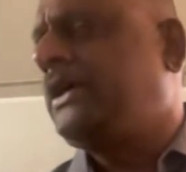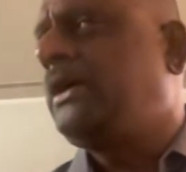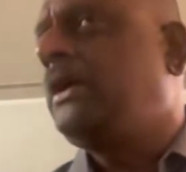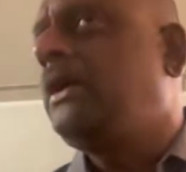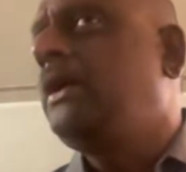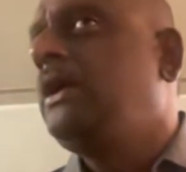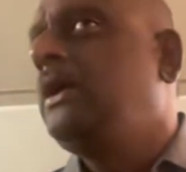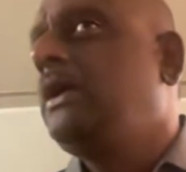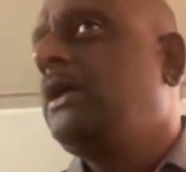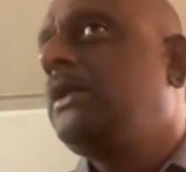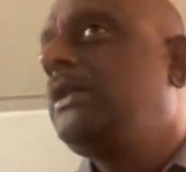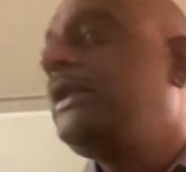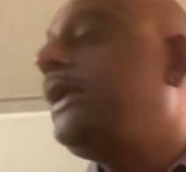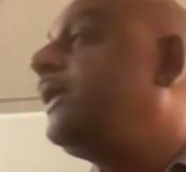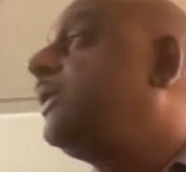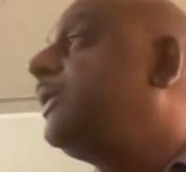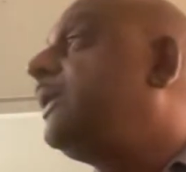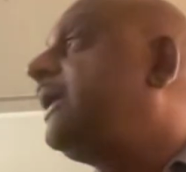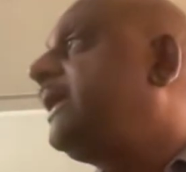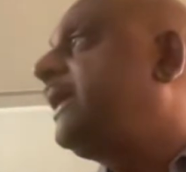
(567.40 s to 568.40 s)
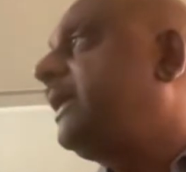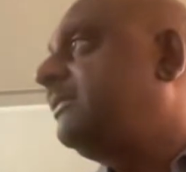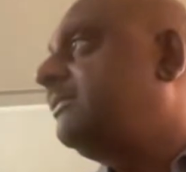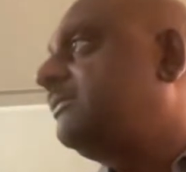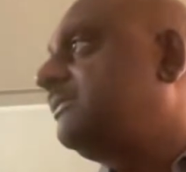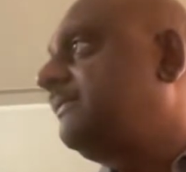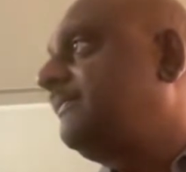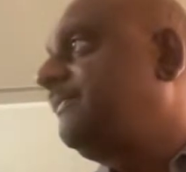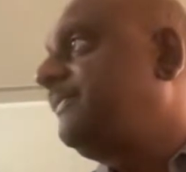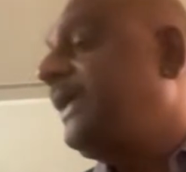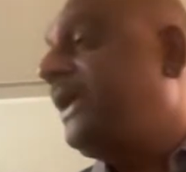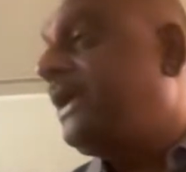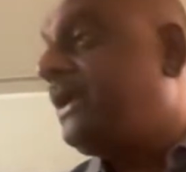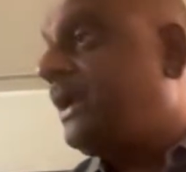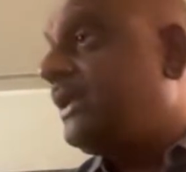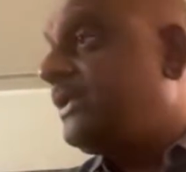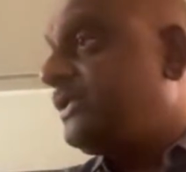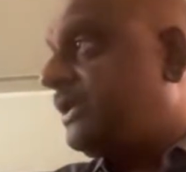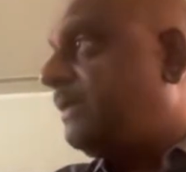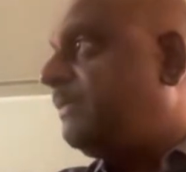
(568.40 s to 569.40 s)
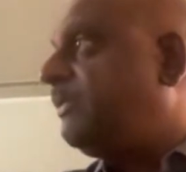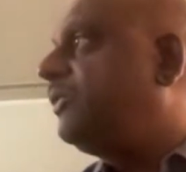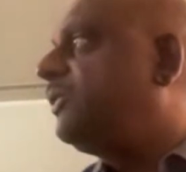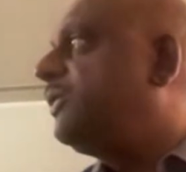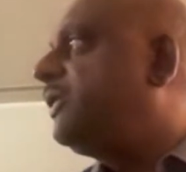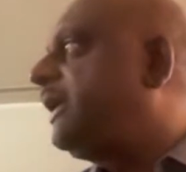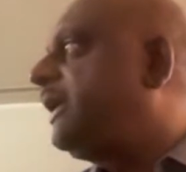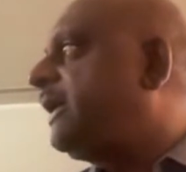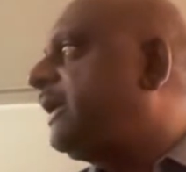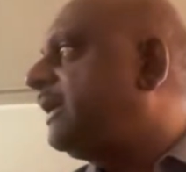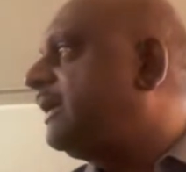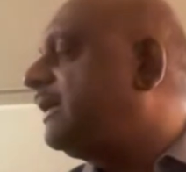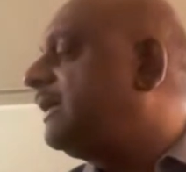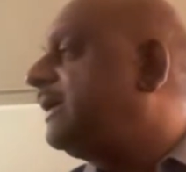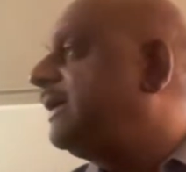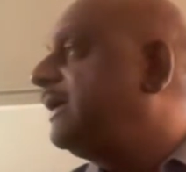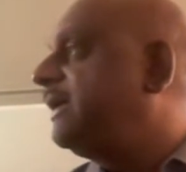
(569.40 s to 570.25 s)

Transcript: the ureter. It runs above ureter.